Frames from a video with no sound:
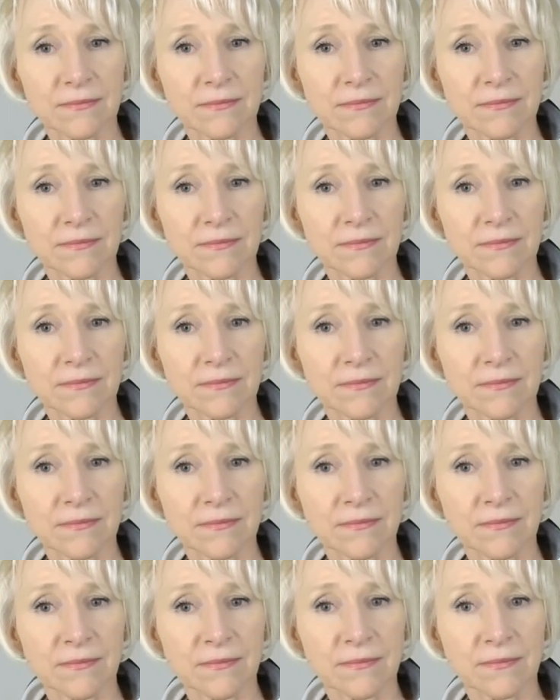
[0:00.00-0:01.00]

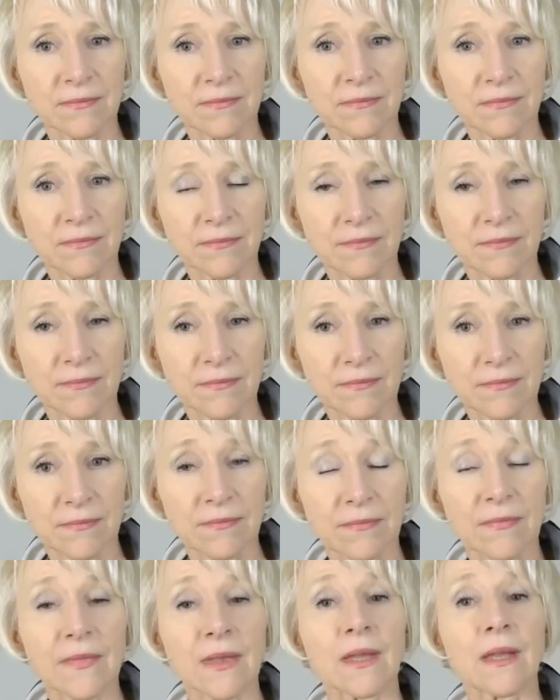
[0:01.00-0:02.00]

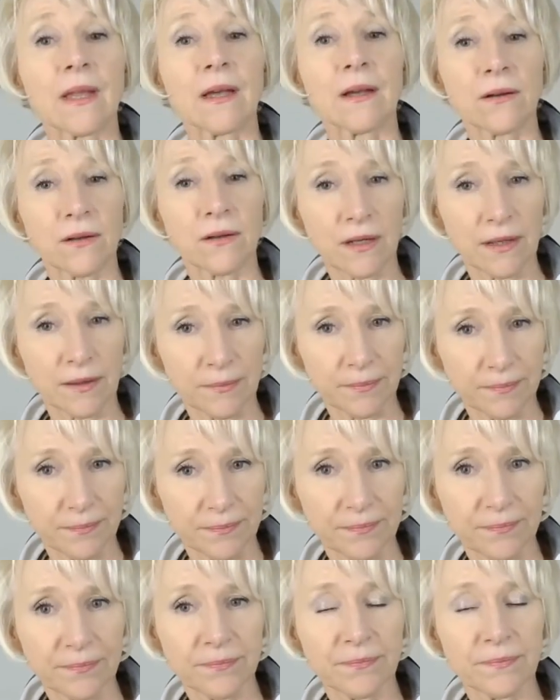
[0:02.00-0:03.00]

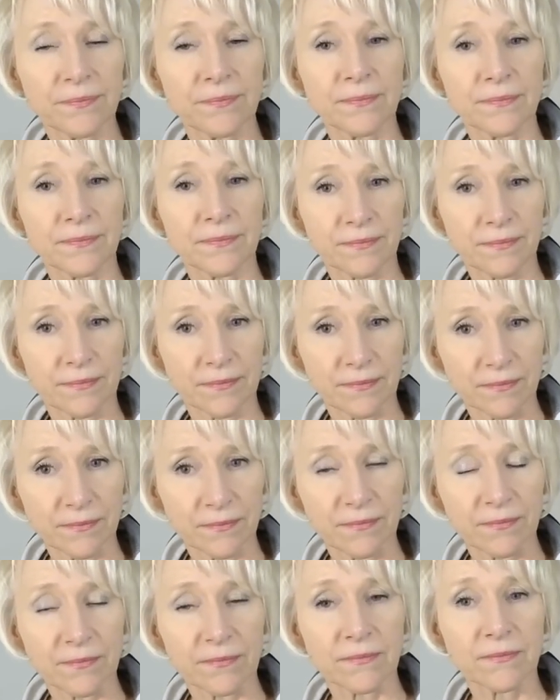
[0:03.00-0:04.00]

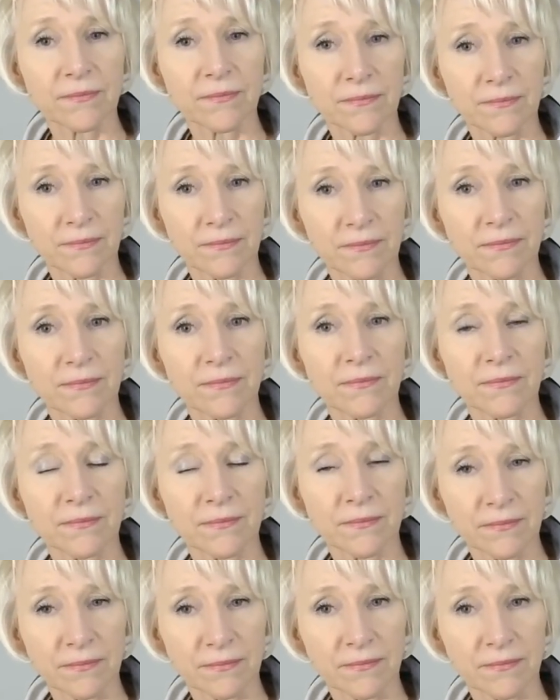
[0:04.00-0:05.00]

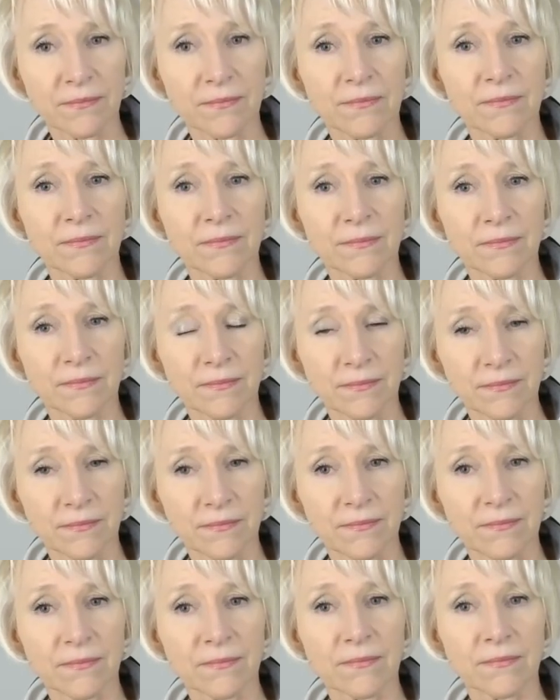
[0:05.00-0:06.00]

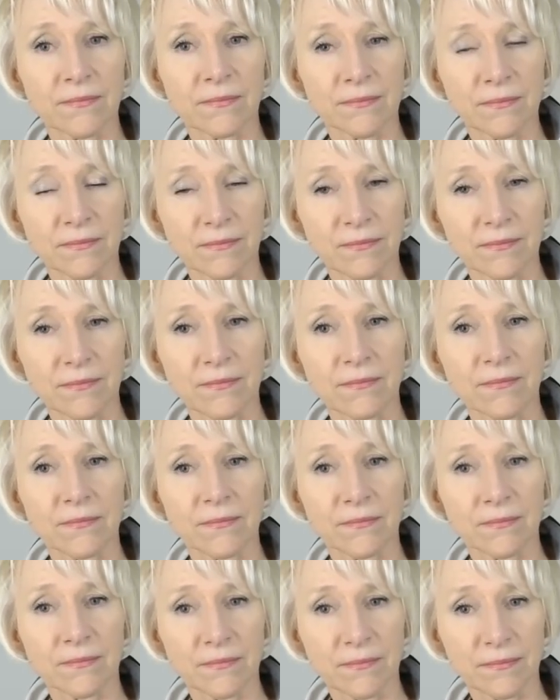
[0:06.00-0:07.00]

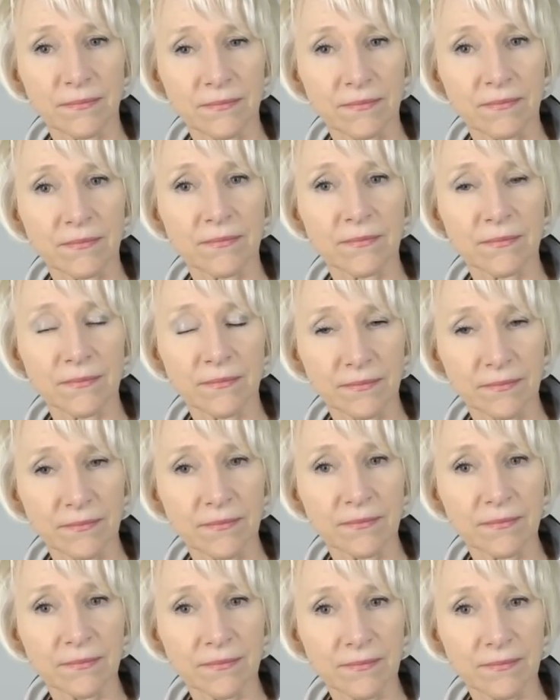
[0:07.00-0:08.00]
(not speaking)